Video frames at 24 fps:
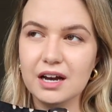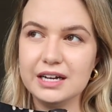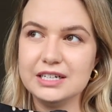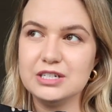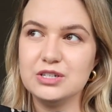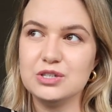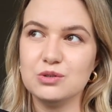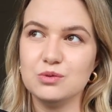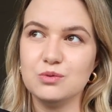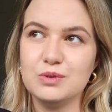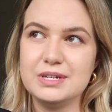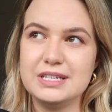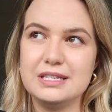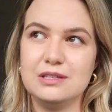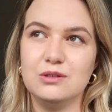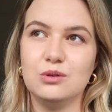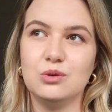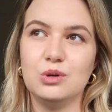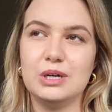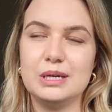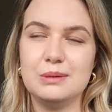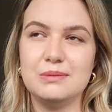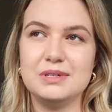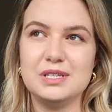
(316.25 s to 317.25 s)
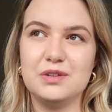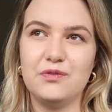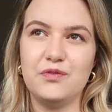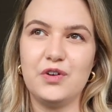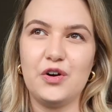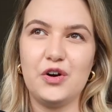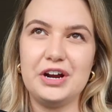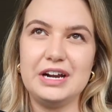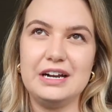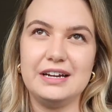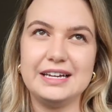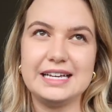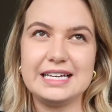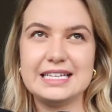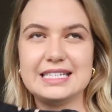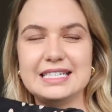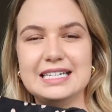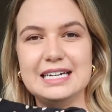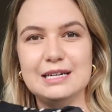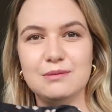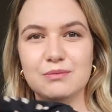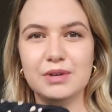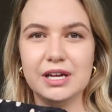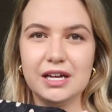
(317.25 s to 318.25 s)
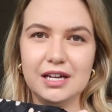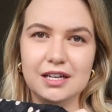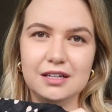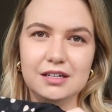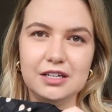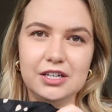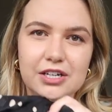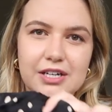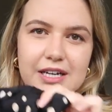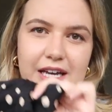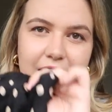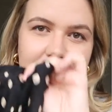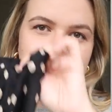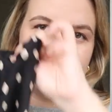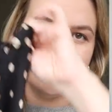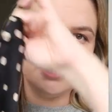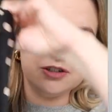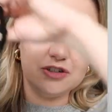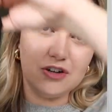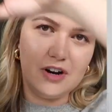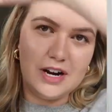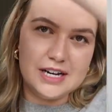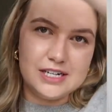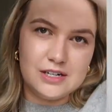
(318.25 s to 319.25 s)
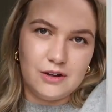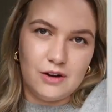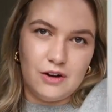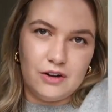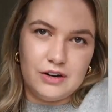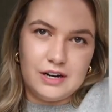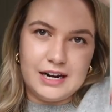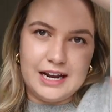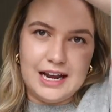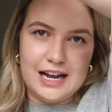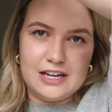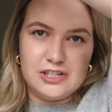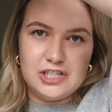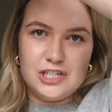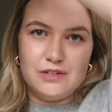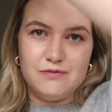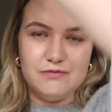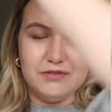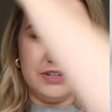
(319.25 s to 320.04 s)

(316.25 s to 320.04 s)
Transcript: I just always thought it was a very like slim girl look and then I tried it on and I actually